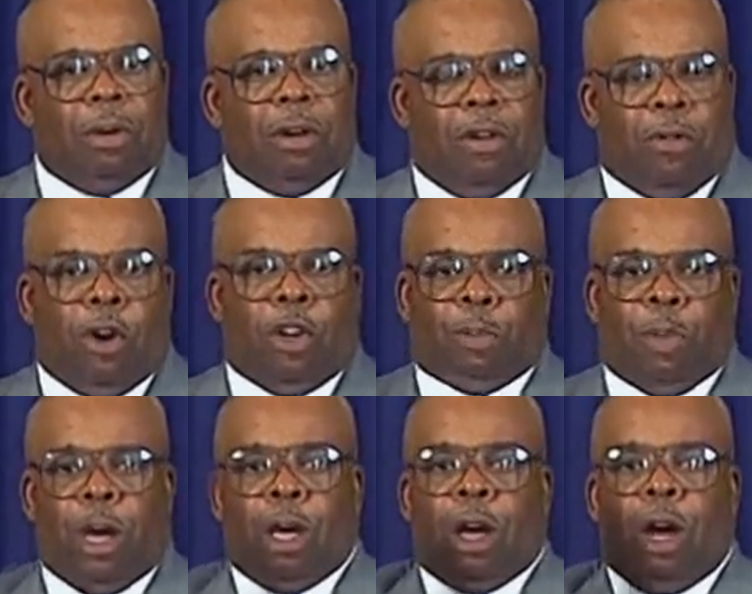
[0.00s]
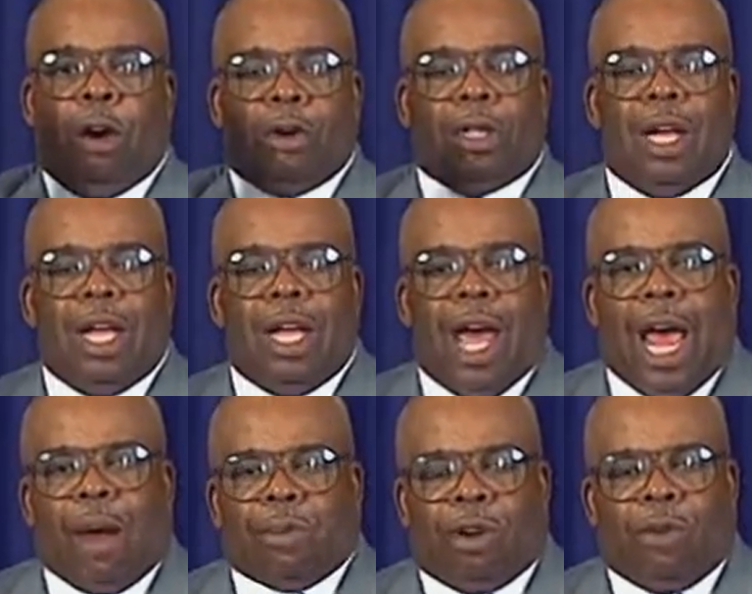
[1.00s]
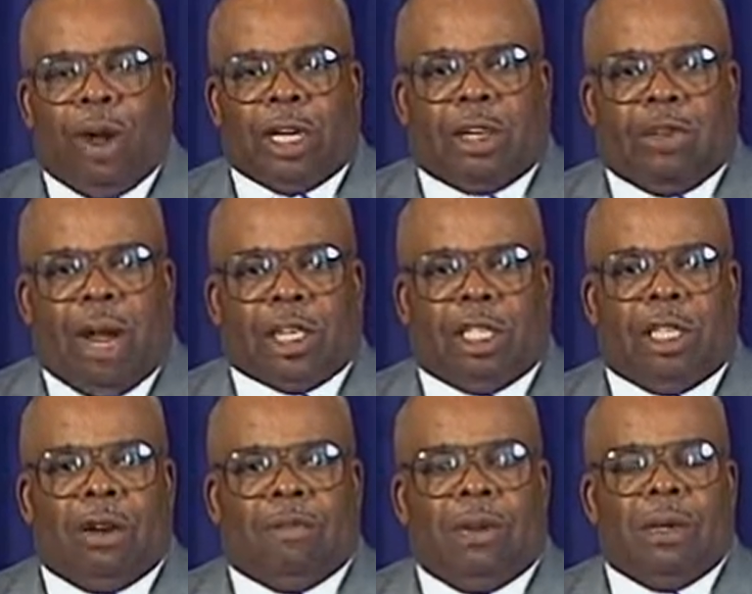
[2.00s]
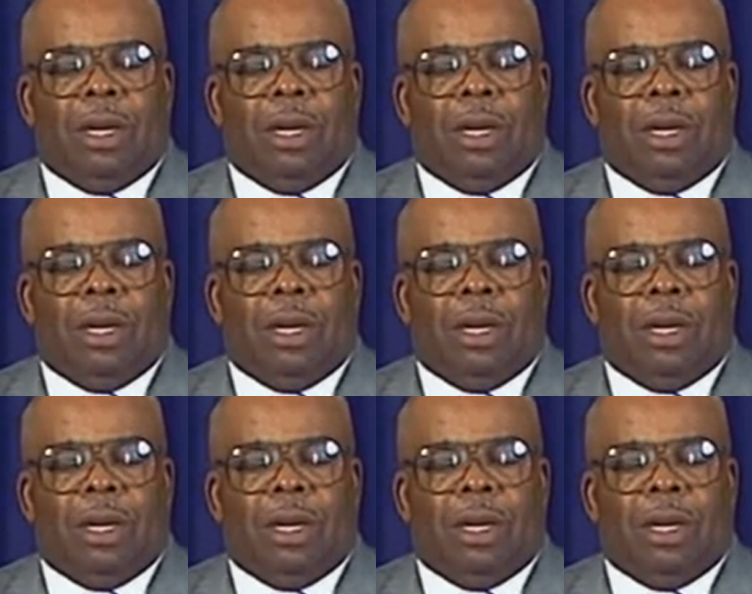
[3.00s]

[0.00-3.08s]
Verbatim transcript: the first Pentecost, after the resurrection of,